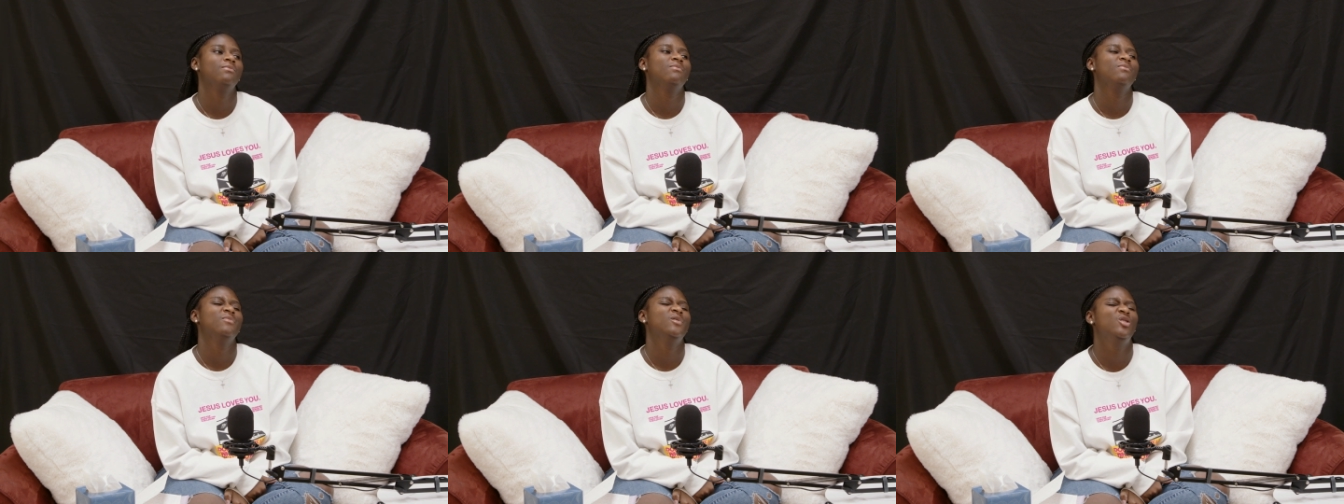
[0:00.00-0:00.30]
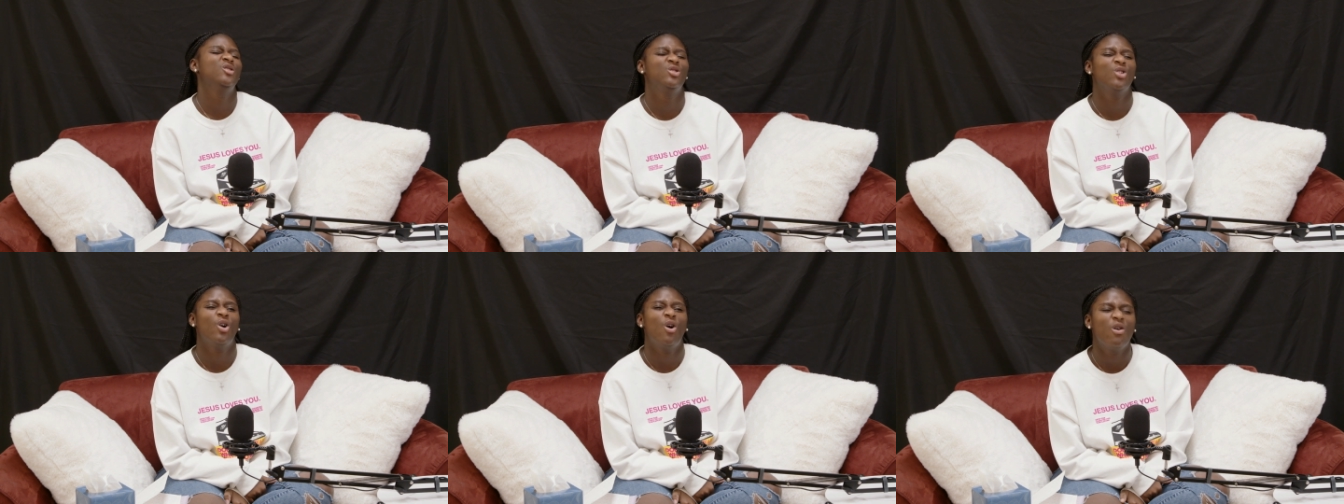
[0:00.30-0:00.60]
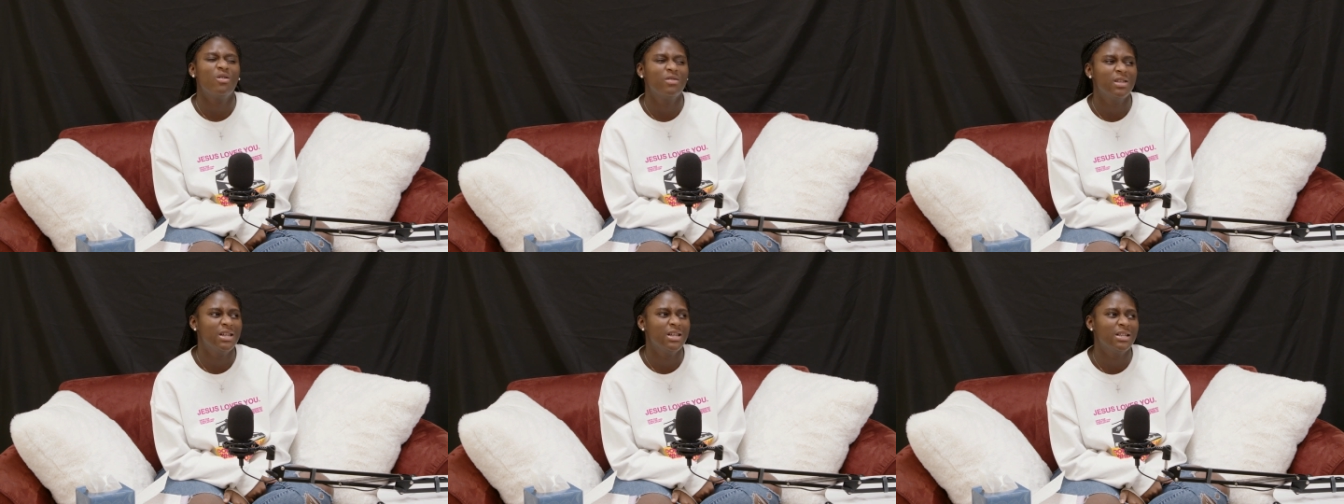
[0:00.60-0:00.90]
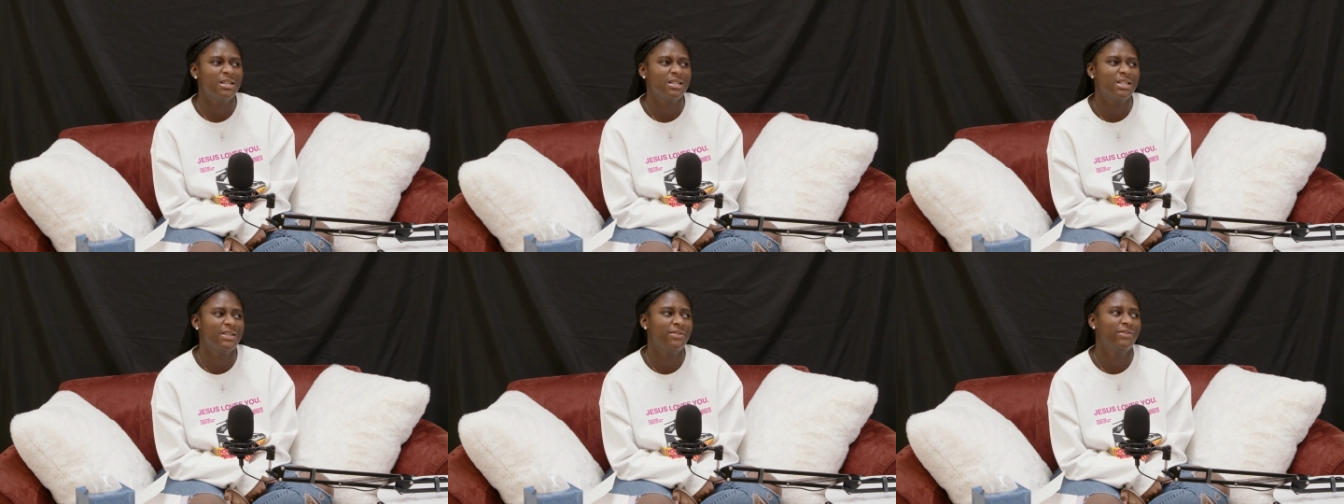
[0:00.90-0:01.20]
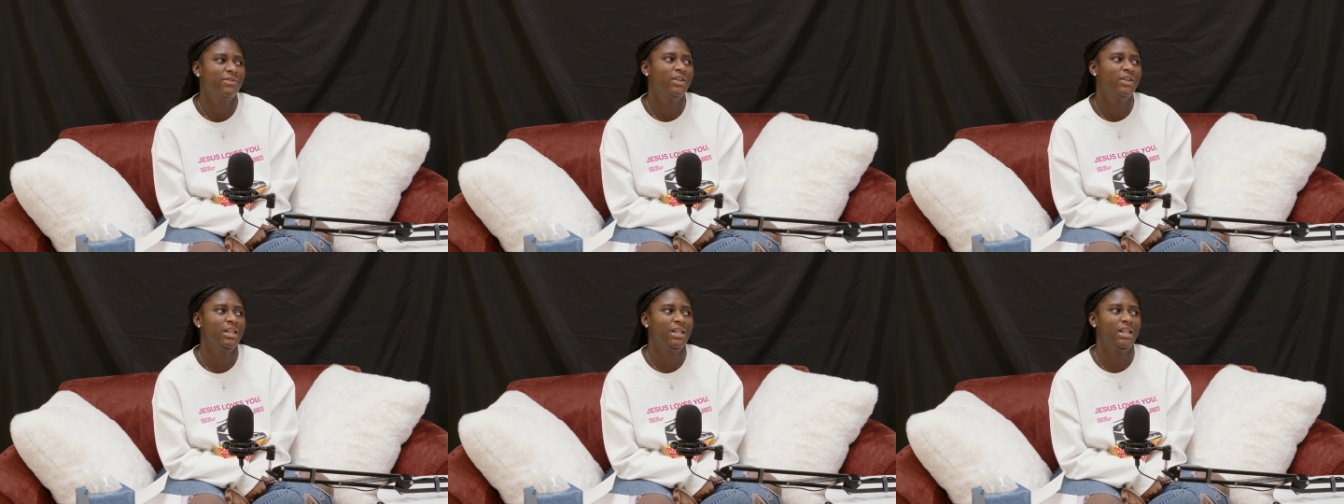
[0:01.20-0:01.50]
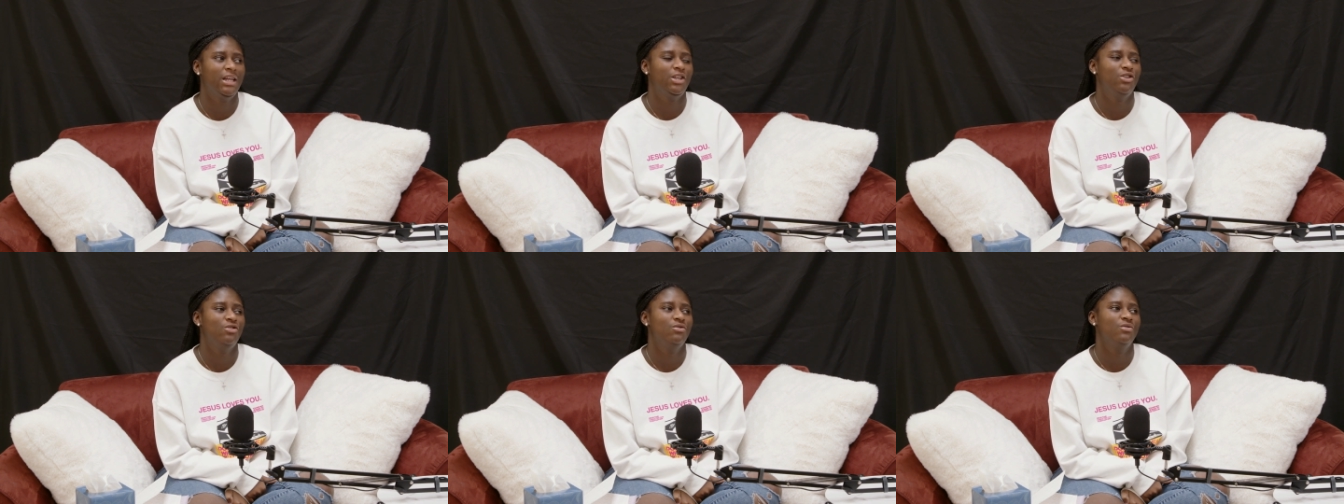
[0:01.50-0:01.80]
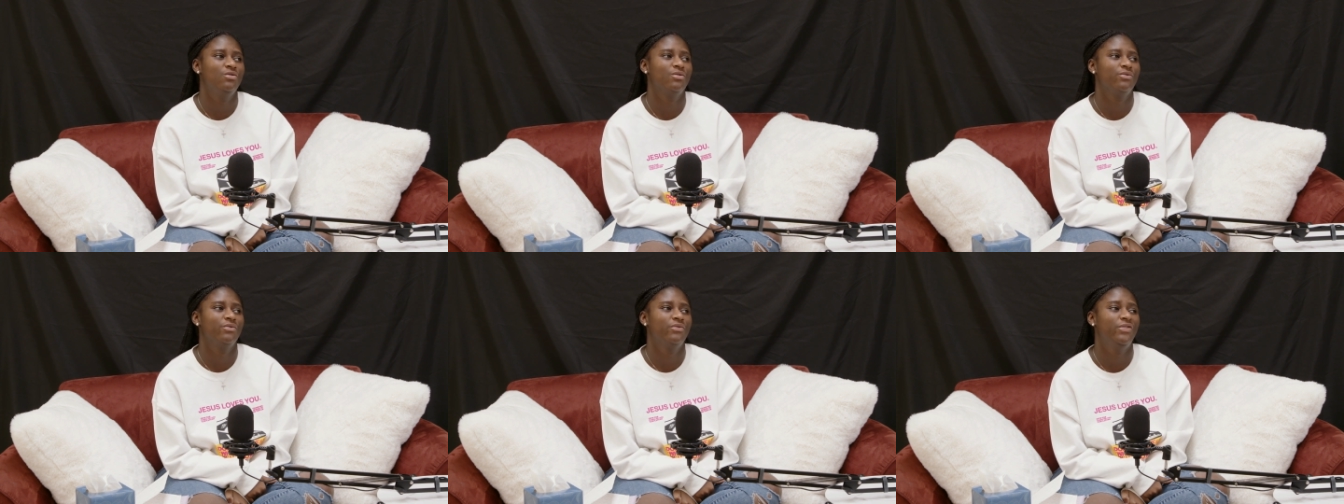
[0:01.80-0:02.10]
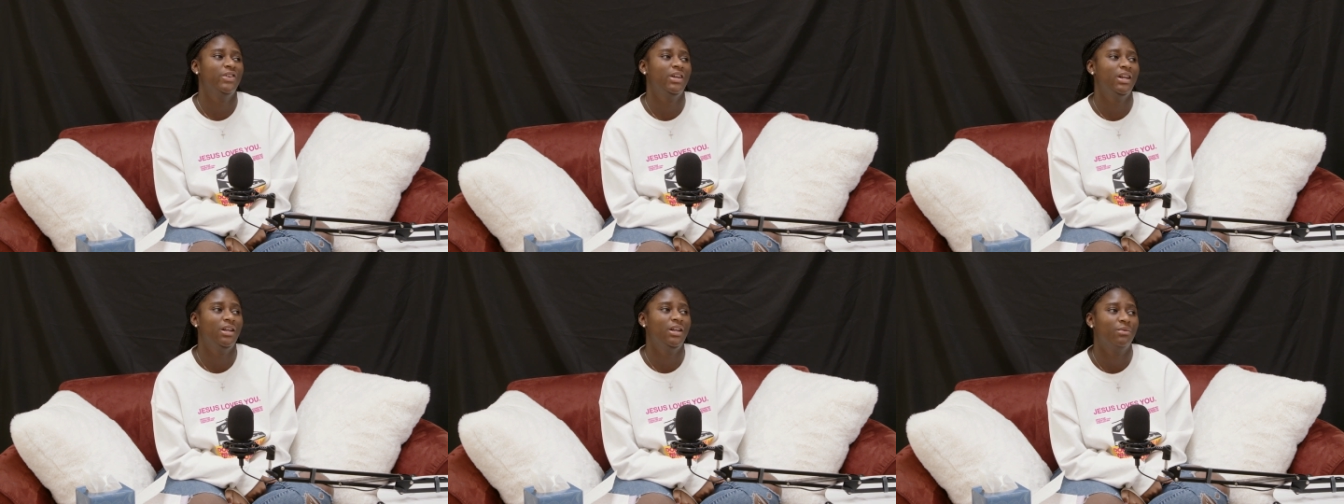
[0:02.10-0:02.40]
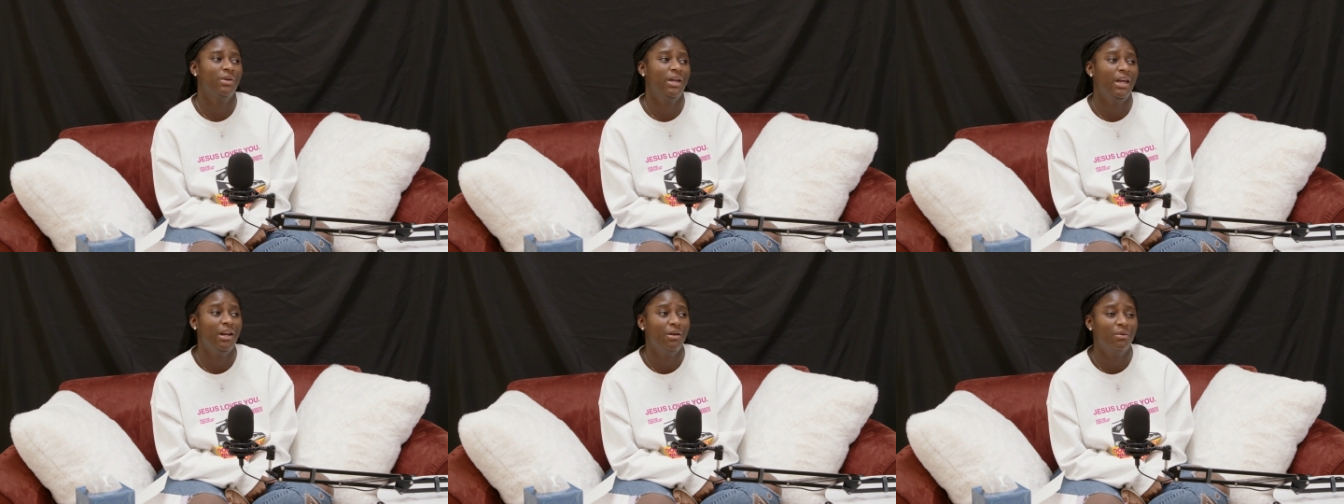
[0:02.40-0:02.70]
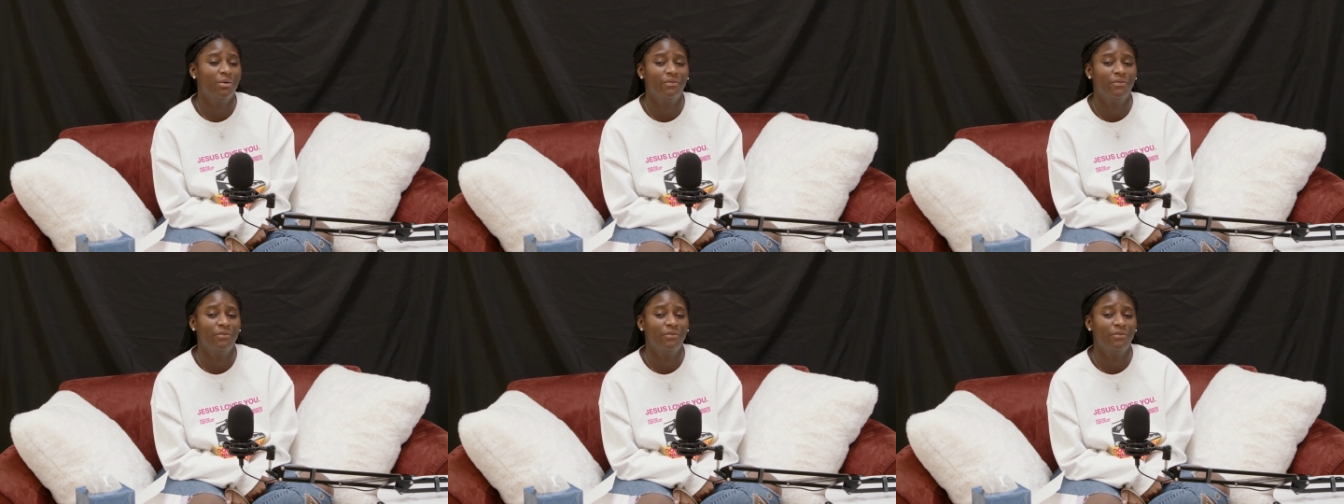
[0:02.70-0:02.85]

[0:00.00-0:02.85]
dullness, feeling like you don't fit in with anyone,